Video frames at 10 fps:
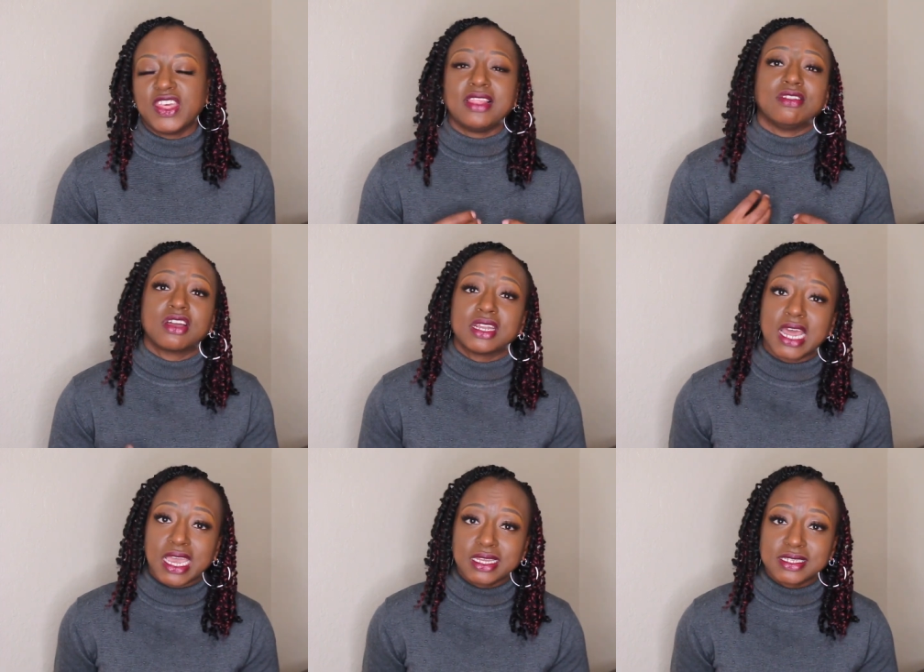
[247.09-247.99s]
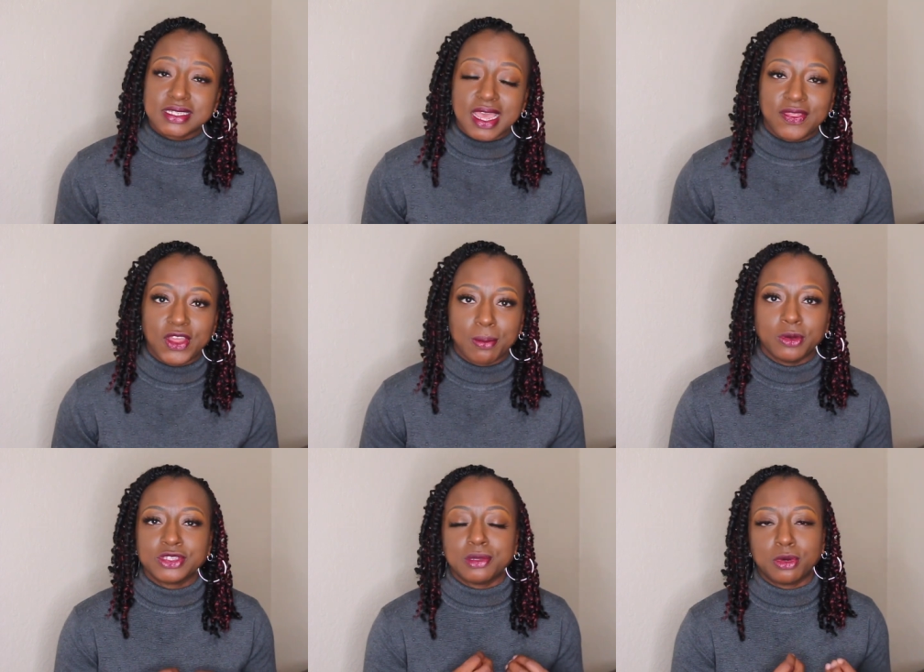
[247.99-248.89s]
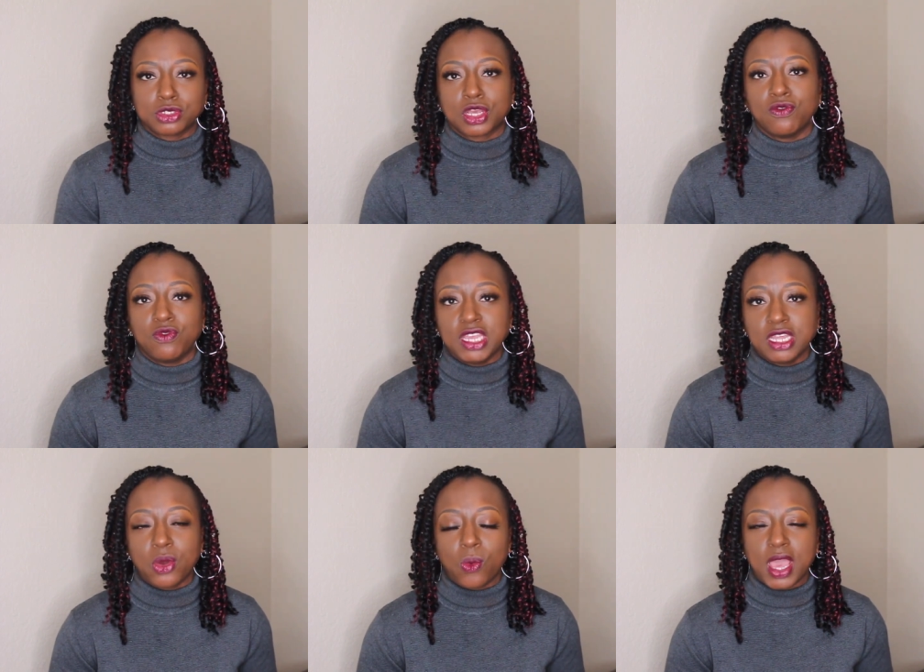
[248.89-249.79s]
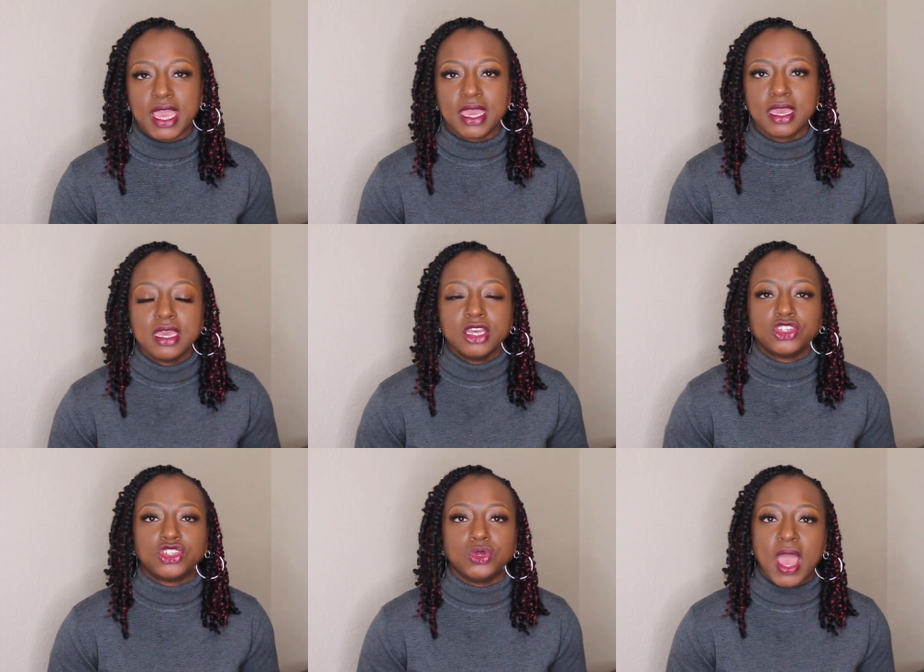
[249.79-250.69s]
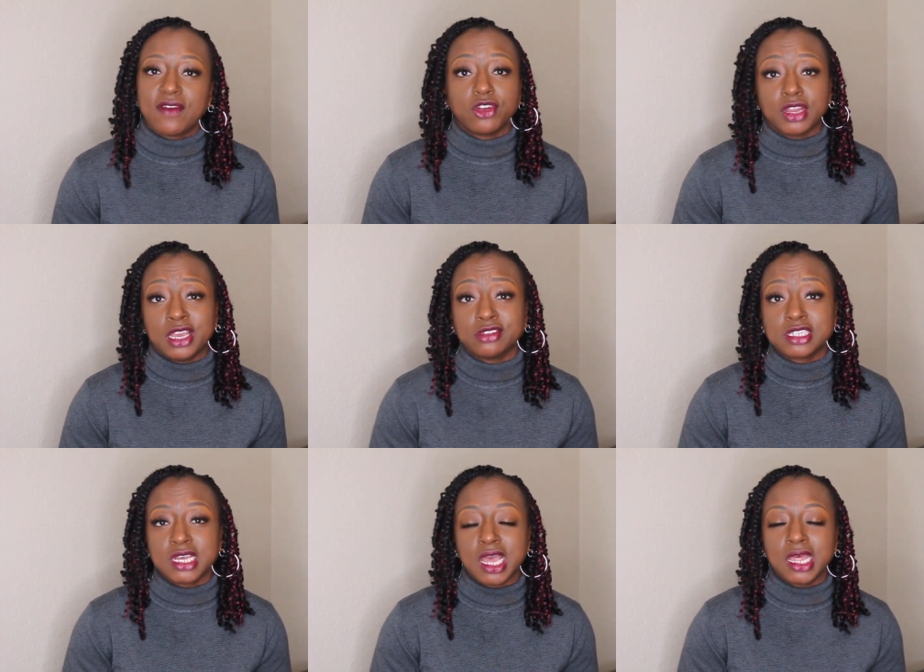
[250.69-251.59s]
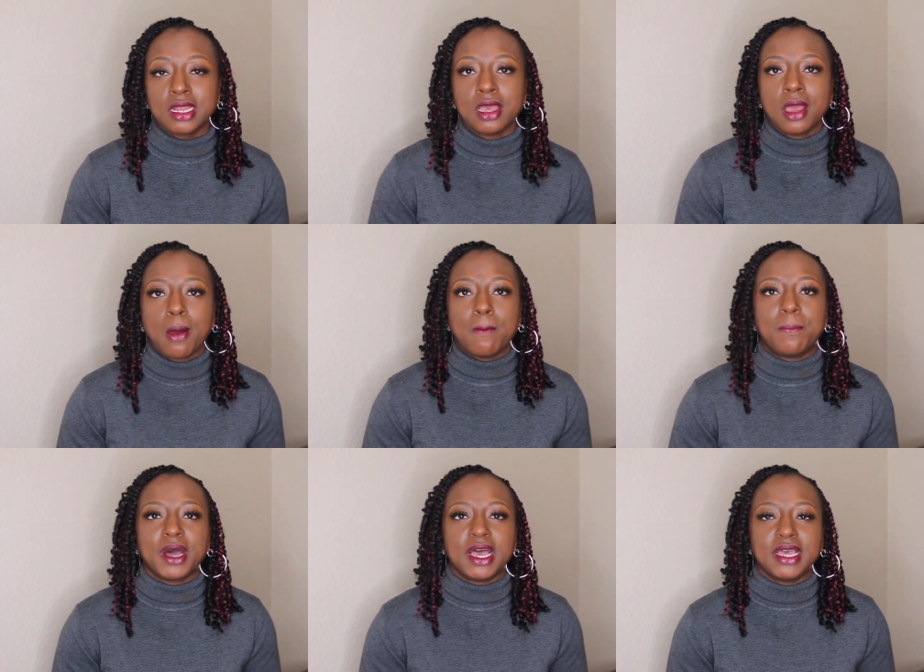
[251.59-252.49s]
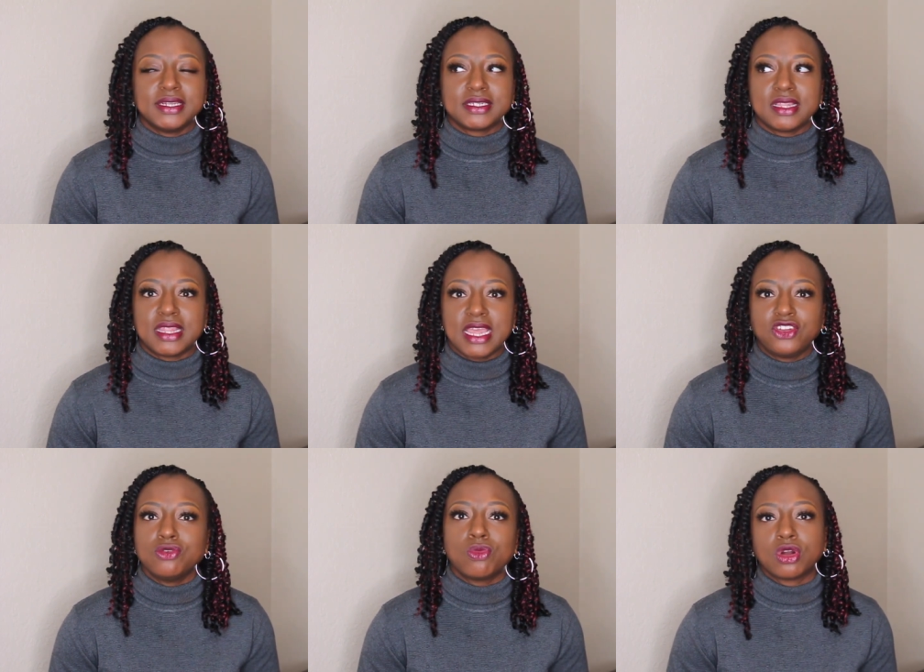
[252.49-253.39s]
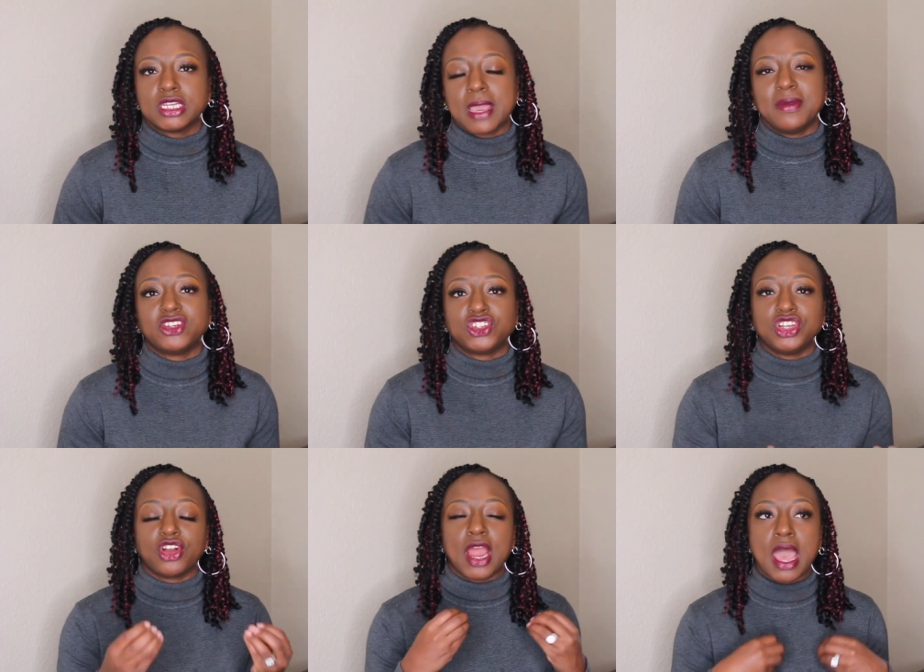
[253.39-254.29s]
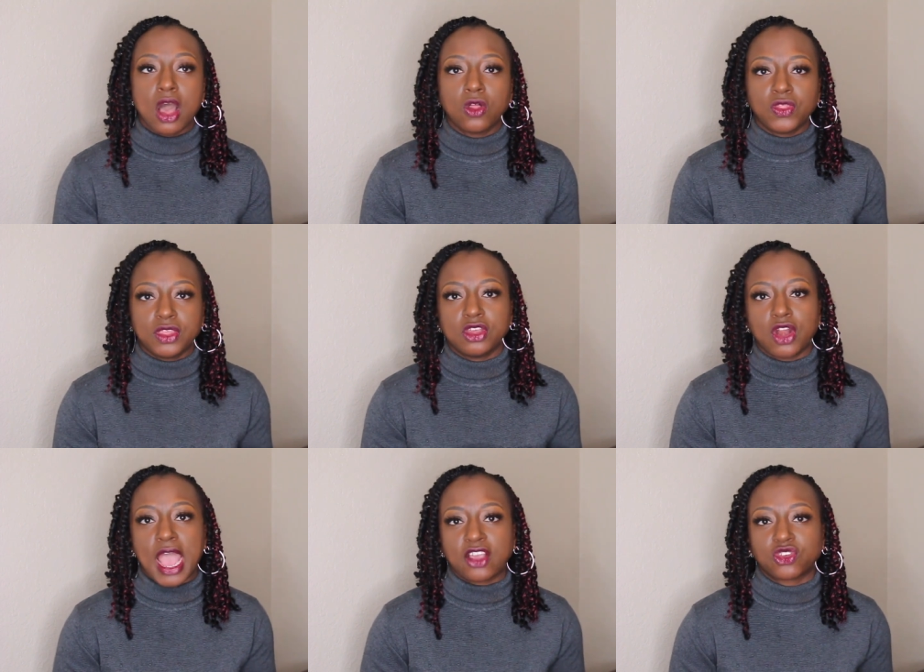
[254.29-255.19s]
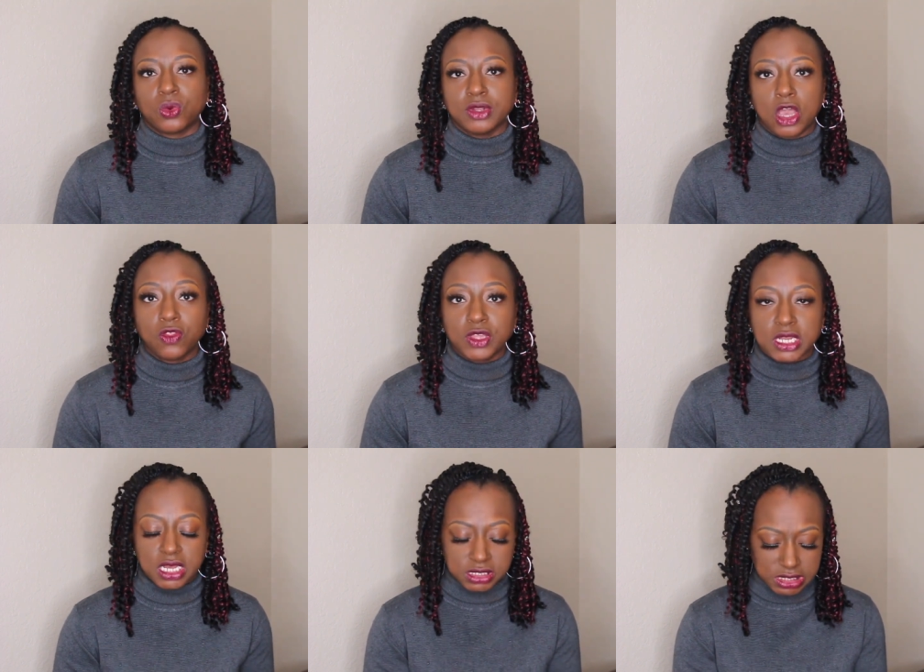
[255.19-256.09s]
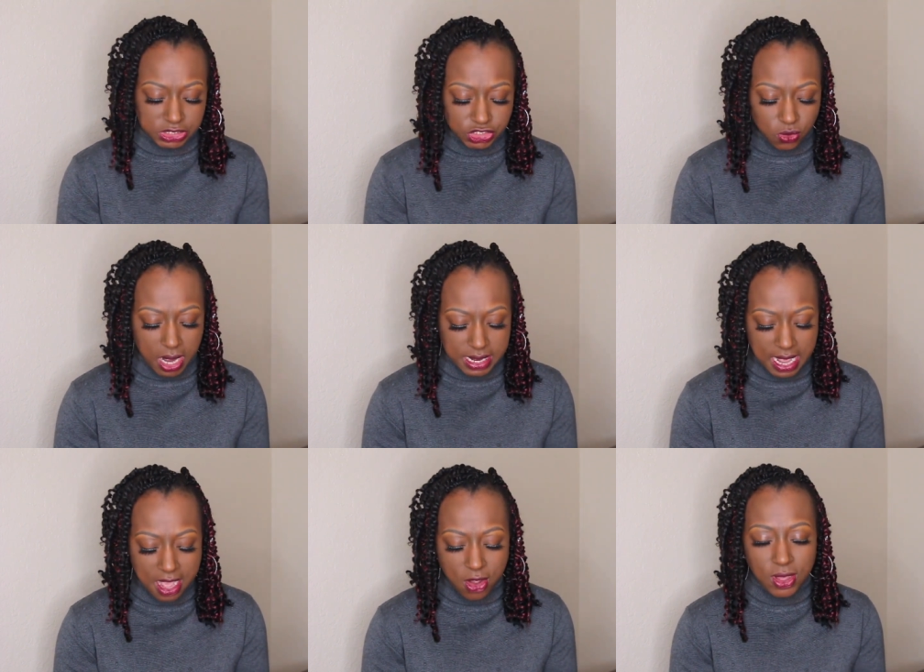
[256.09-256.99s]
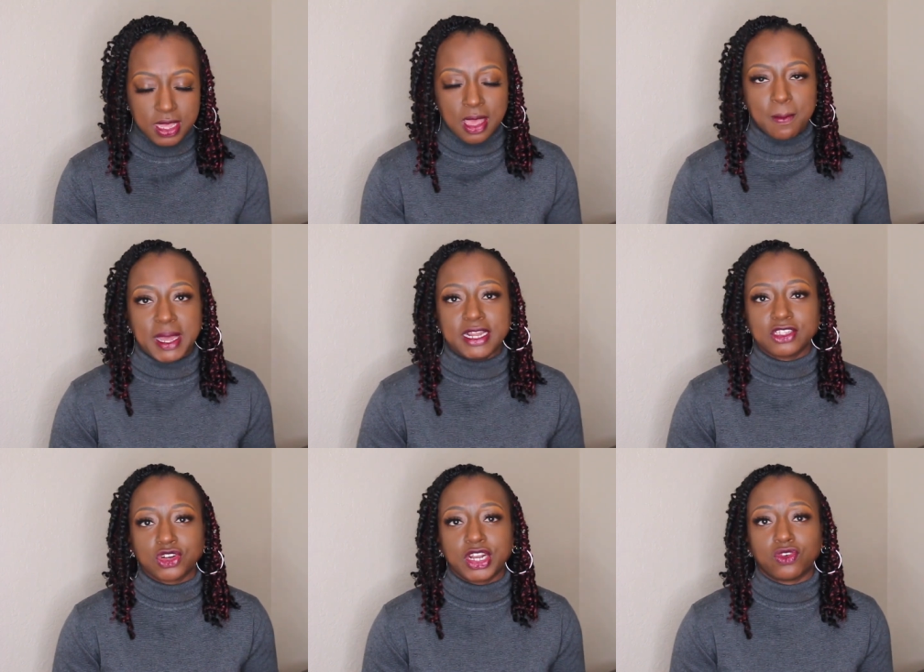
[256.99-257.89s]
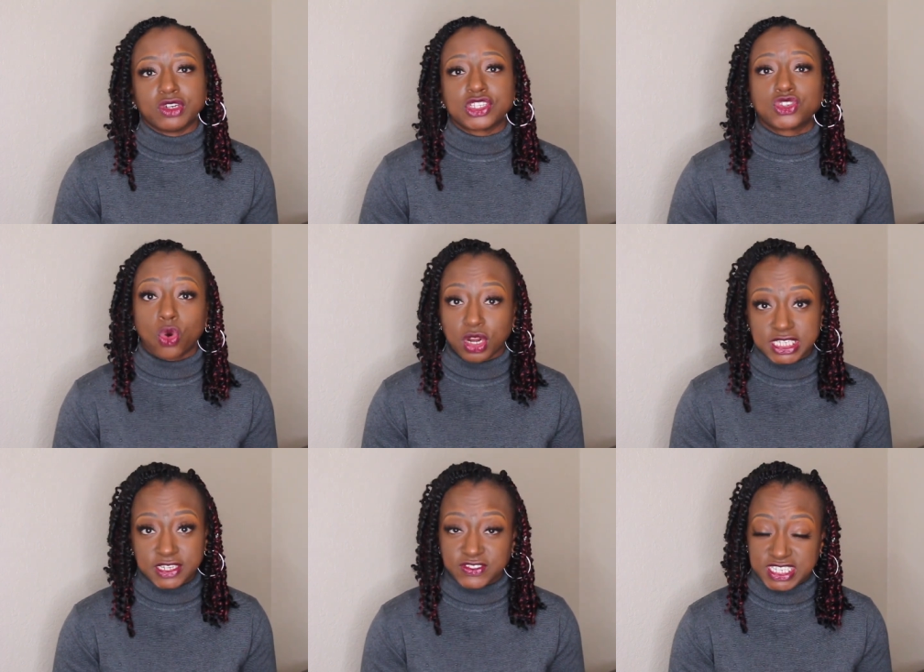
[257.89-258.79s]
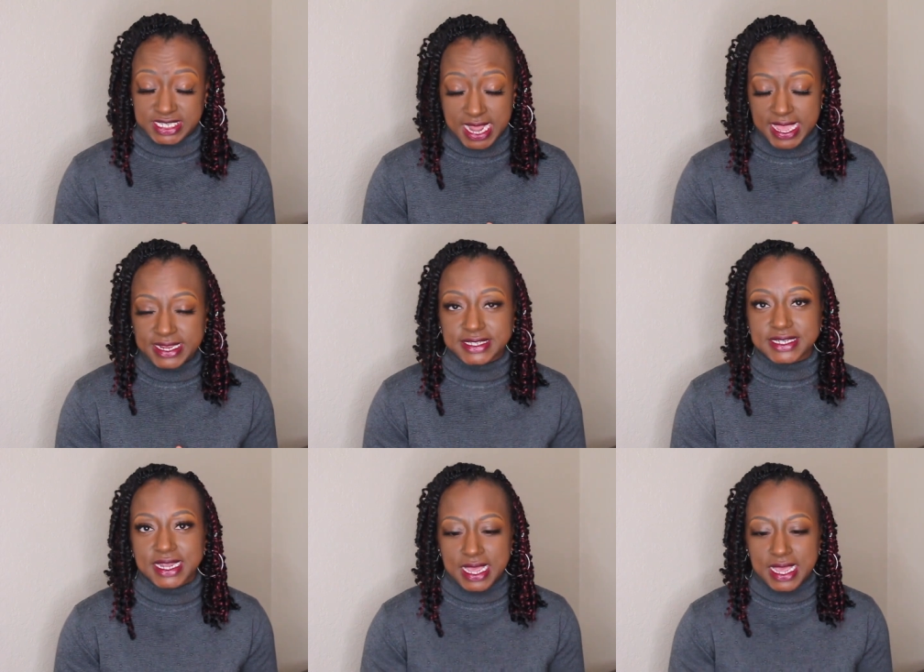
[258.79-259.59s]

They look nice, and they're the most convenient way to have your nails done, but they do more damage to your health, your actual and healthy nails. And so right now, my nails are in a restorative state,